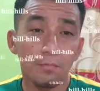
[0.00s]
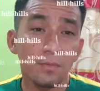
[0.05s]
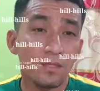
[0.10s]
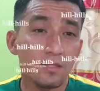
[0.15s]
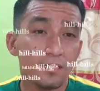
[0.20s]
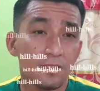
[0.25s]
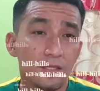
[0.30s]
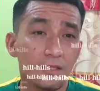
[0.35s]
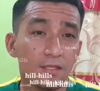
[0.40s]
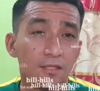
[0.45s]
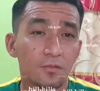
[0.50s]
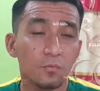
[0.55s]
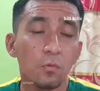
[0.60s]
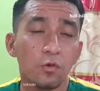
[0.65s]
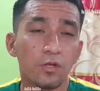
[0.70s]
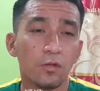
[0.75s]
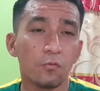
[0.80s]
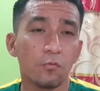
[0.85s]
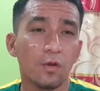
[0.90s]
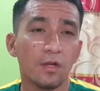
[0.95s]
means it is more
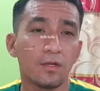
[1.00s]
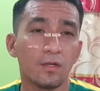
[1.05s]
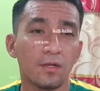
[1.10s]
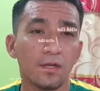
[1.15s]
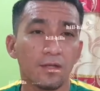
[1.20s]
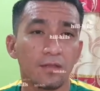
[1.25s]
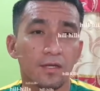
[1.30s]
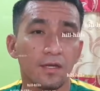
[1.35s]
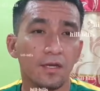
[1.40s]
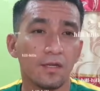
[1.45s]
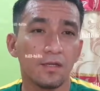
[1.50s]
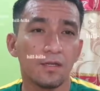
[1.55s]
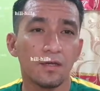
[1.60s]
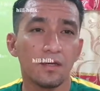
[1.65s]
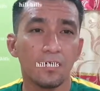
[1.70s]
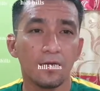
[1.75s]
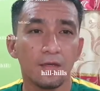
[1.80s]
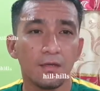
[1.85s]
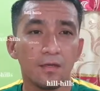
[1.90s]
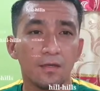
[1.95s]
than one kata ganda.
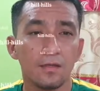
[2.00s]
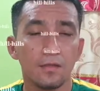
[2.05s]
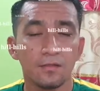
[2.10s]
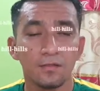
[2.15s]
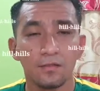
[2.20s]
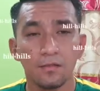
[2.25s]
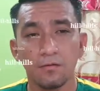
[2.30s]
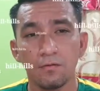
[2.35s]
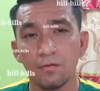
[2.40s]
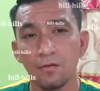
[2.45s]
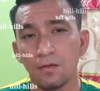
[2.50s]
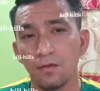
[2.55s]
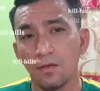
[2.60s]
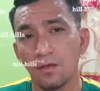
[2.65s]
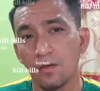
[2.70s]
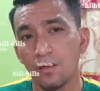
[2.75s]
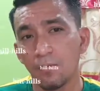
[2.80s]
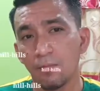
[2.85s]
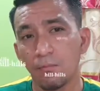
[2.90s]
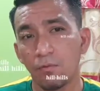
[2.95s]
So
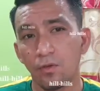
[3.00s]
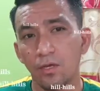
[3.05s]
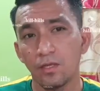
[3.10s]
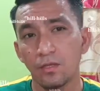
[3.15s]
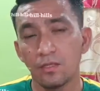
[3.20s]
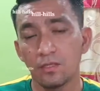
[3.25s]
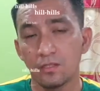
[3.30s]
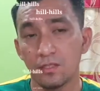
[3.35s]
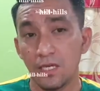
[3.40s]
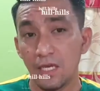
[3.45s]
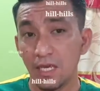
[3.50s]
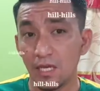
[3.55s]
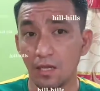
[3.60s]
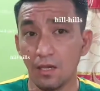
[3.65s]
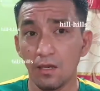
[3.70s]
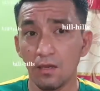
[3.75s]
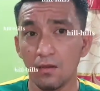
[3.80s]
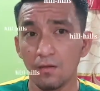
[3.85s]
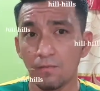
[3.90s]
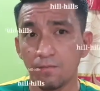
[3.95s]
bukit is
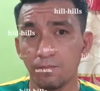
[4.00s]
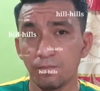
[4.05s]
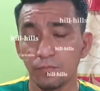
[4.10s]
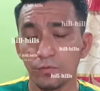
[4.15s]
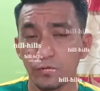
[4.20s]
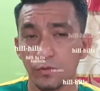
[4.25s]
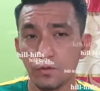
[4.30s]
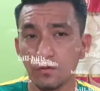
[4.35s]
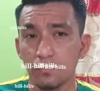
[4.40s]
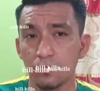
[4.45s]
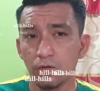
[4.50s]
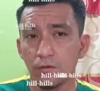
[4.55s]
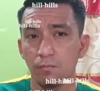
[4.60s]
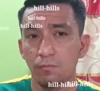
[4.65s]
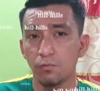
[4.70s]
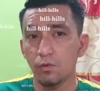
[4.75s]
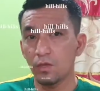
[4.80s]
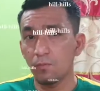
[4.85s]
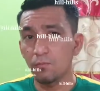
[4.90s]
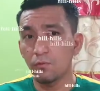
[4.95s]
hill. So
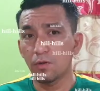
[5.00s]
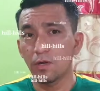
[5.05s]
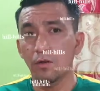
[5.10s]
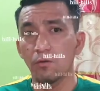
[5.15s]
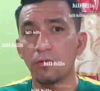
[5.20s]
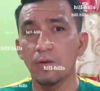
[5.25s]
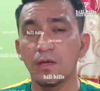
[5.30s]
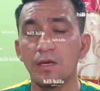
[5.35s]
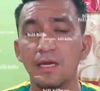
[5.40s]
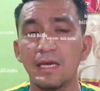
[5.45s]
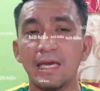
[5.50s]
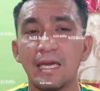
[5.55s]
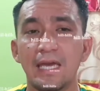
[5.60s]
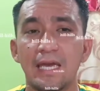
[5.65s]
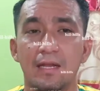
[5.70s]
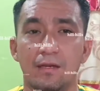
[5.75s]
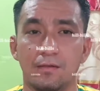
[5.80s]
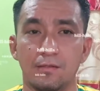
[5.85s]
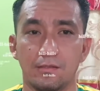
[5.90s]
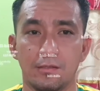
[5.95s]
bukit bukau,
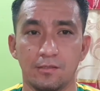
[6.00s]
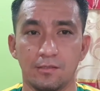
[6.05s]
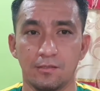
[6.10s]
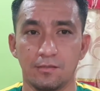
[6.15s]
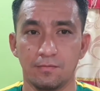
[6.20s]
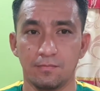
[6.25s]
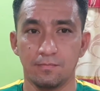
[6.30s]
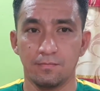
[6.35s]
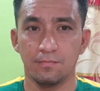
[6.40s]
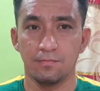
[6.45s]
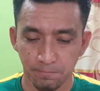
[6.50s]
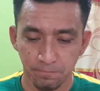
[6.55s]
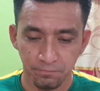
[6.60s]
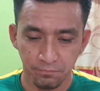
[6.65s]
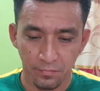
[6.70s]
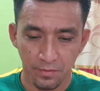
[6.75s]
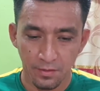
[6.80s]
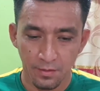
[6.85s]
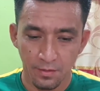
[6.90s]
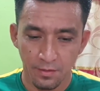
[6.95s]
hills.
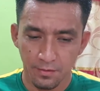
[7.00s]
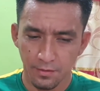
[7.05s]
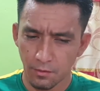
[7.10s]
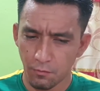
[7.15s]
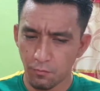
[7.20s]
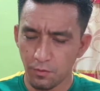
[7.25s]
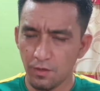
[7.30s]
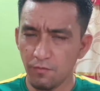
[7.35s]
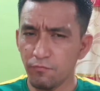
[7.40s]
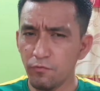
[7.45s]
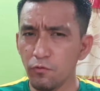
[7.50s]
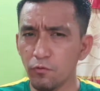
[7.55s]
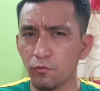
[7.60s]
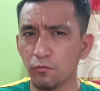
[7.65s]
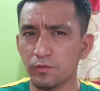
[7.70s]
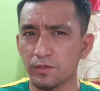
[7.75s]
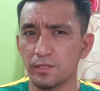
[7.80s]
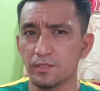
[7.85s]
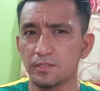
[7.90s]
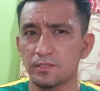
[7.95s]
Now if you
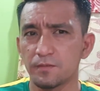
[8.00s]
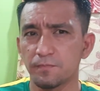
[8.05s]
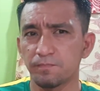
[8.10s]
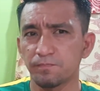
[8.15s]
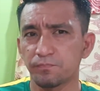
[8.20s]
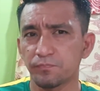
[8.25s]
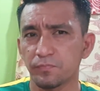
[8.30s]
notice,